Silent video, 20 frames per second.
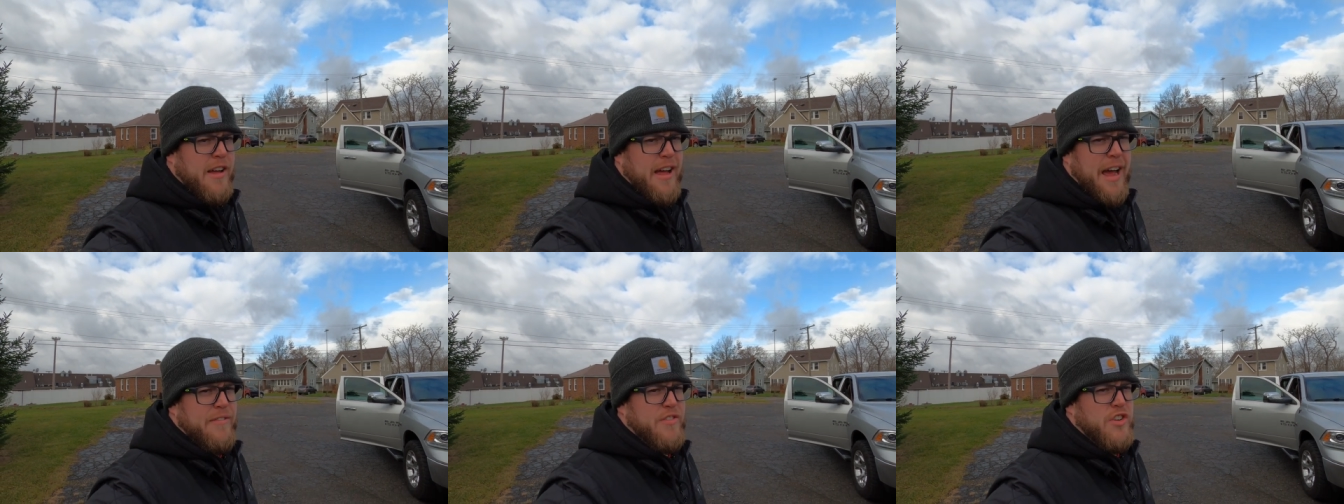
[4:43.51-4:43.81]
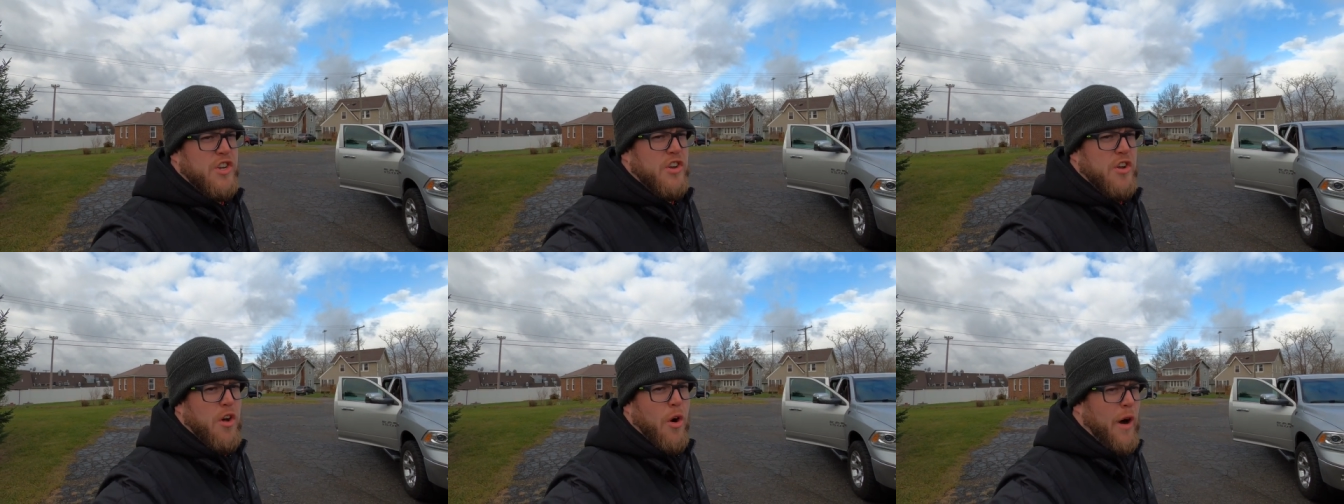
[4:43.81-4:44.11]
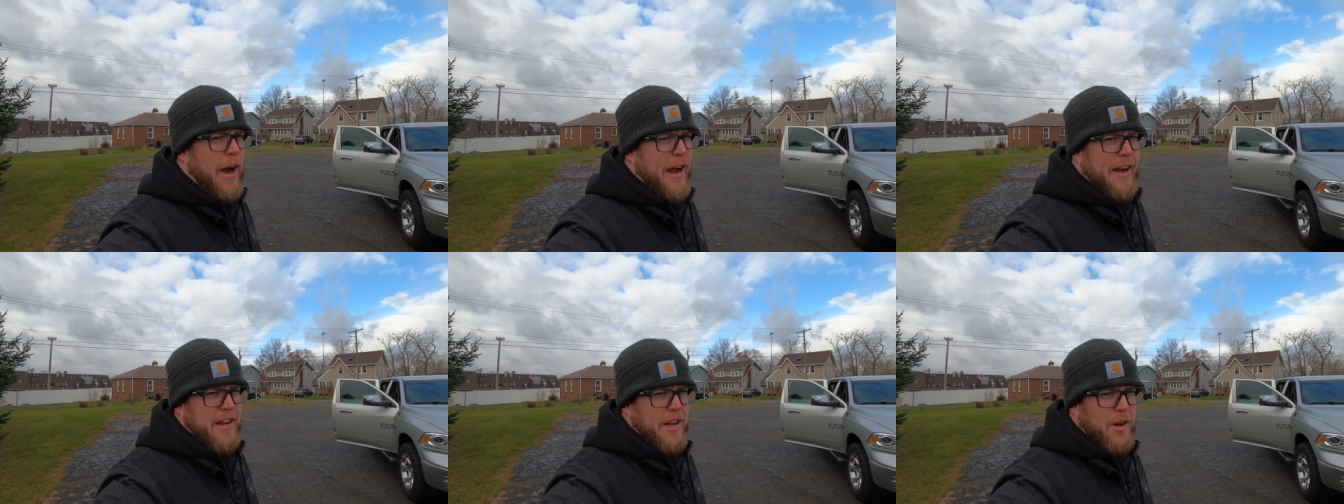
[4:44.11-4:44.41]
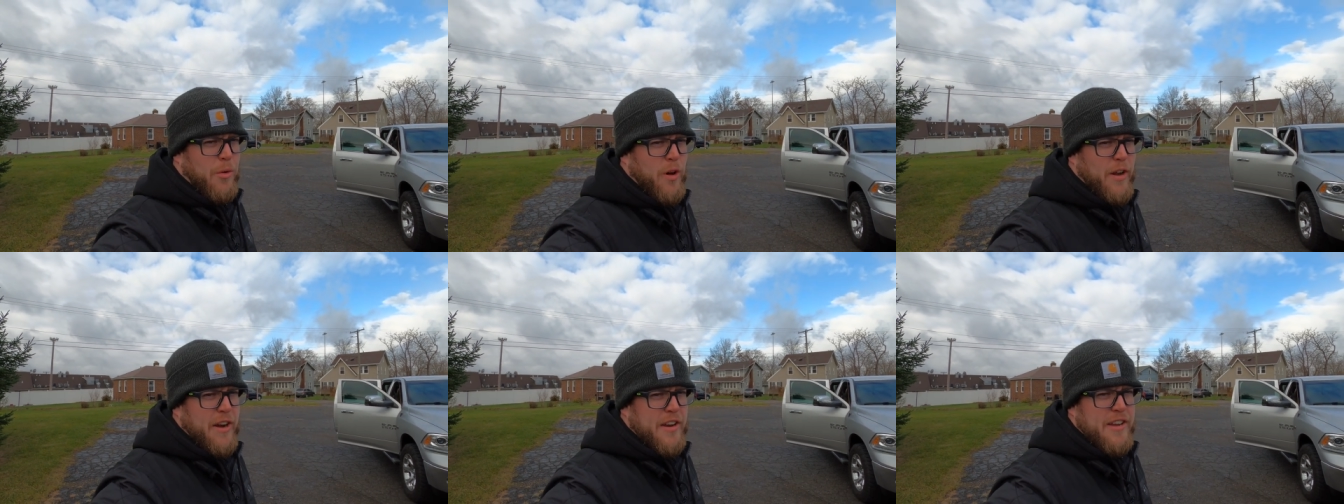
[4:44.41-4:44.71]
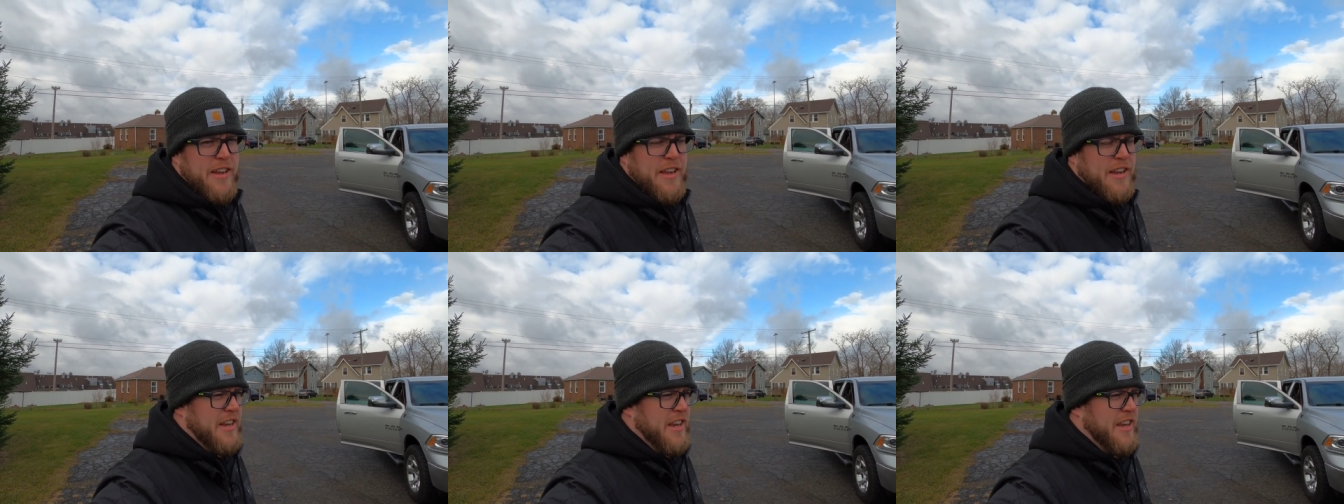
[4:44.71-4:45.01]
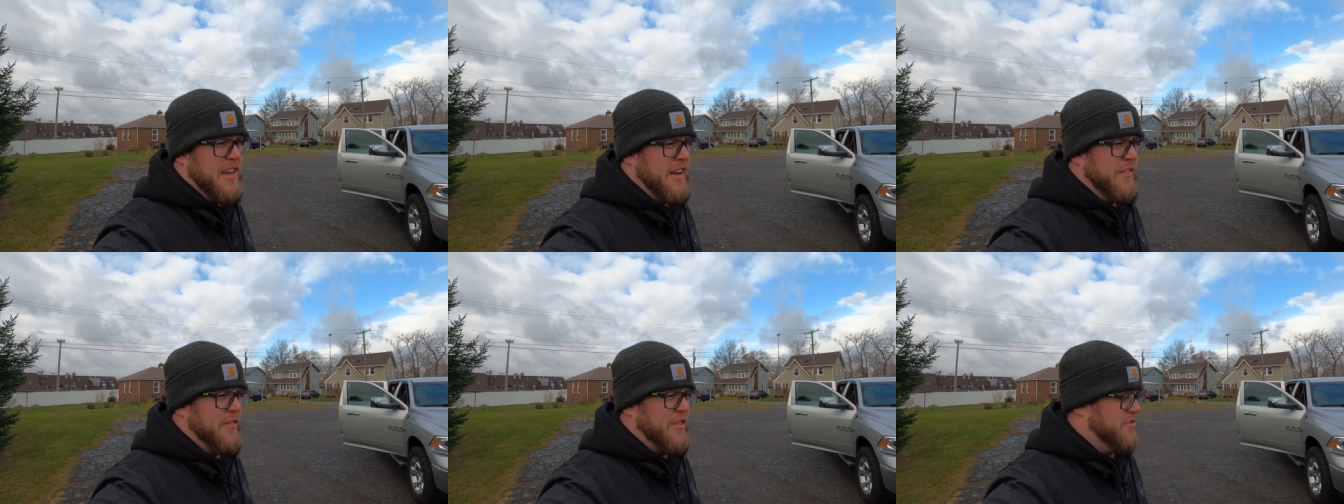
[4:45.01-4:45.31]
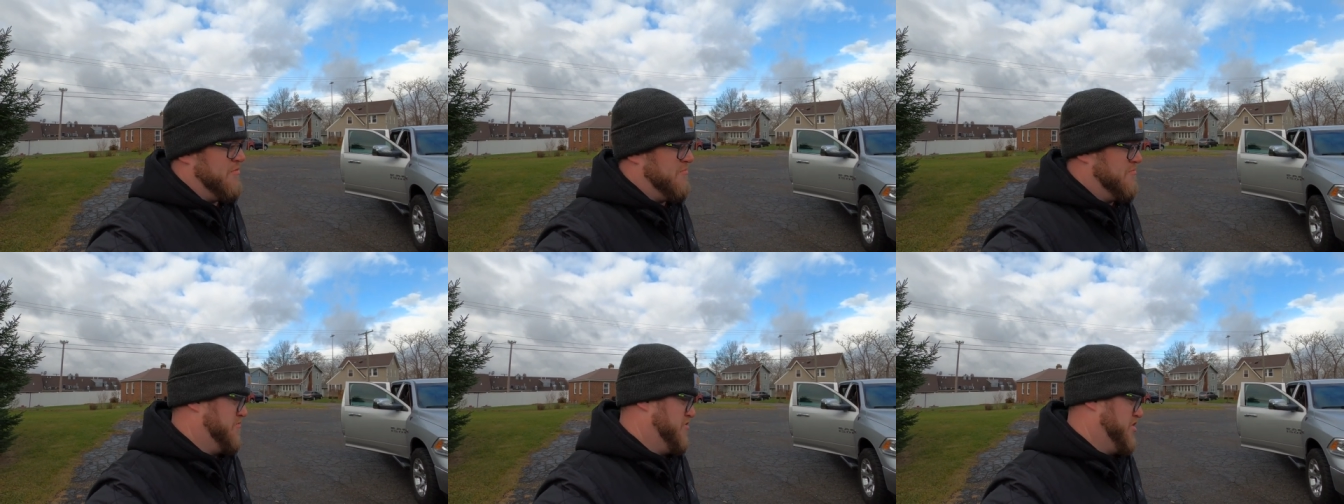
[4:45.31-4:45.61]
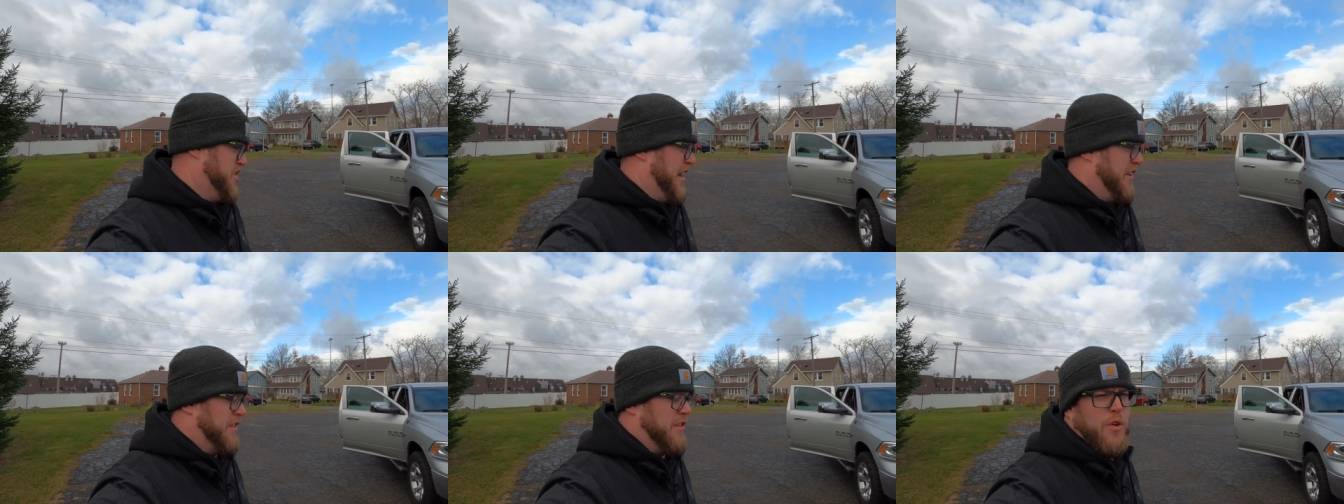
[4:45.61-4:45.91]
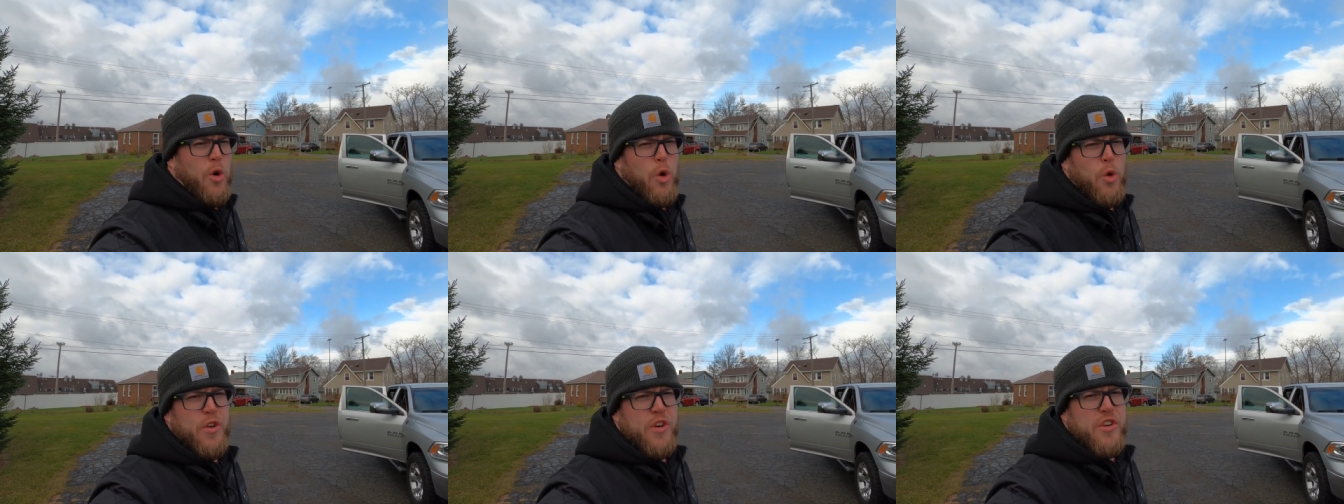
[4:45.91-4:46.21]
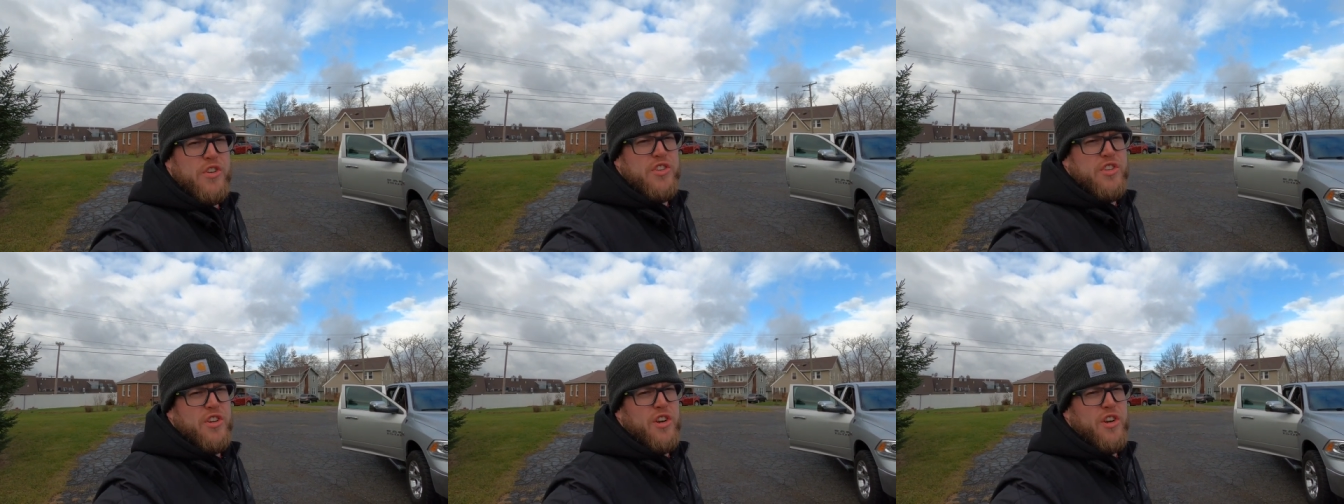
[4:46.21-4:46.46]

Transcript: Have no idea what it did. Didn't even check the voltage,